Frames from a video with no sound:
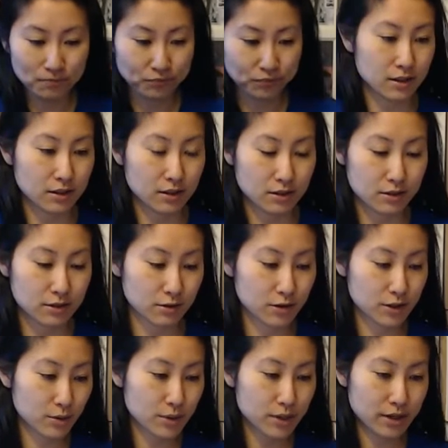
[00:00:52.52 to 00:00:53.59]
So here
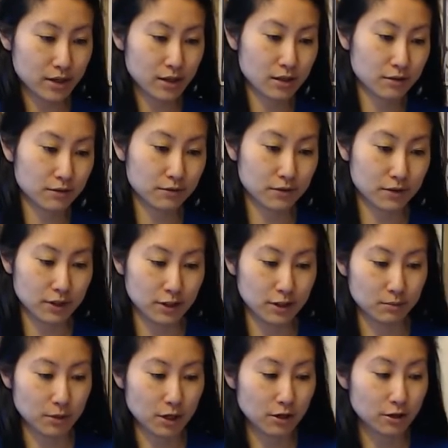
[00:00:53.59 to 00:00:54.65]
we have
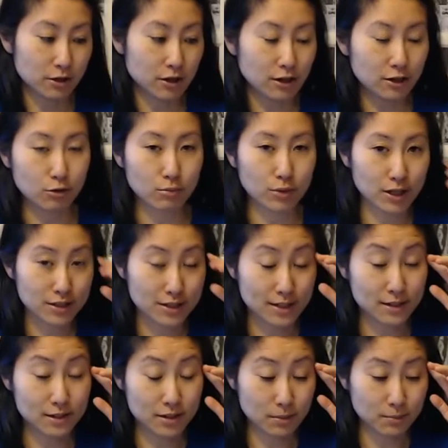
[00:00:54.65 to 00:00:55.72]
all the Autobots and
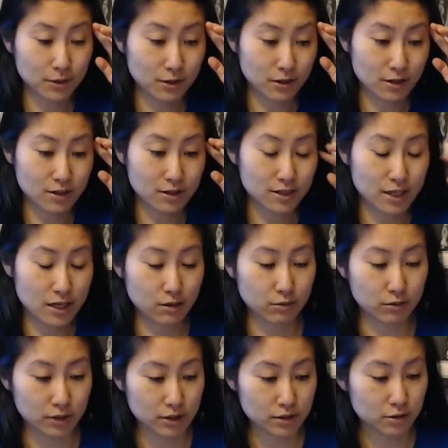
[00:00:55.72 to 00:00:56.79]
Decepticons they
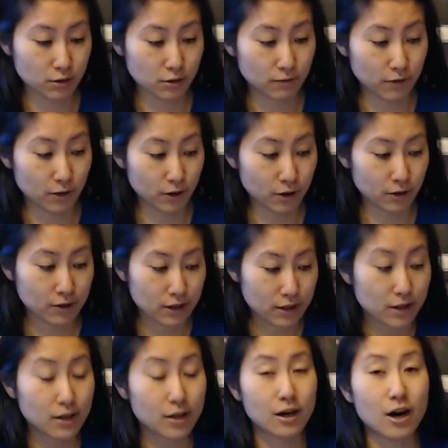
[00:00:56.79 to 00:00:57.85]
released so far.
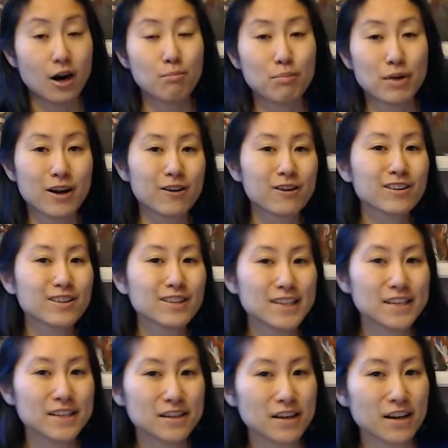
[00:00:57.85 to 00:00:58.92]

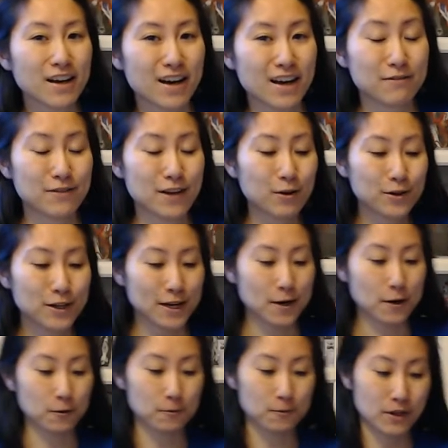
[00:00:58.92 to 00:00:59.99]
Apparently, I found
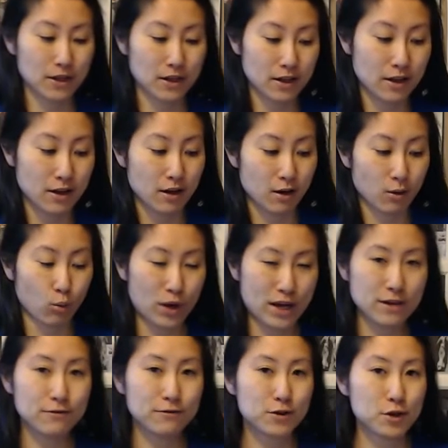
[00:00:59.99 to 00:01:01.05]
out
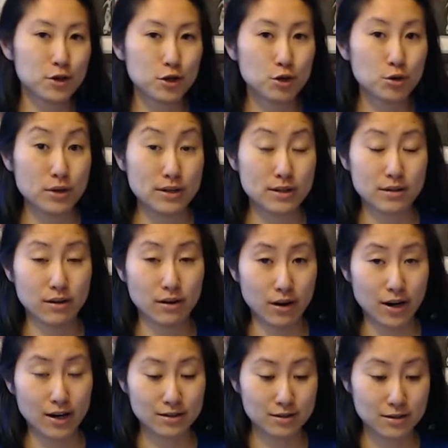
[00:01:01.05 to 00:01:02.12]
Wave 2 is
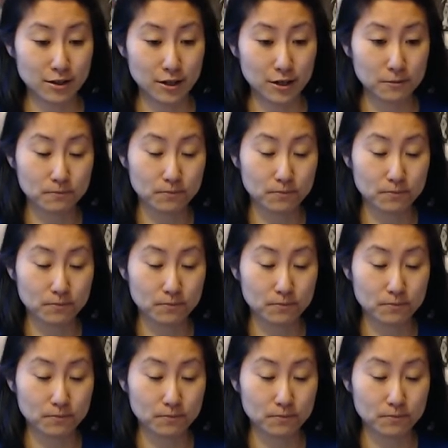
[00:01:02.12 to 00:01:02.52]
not done.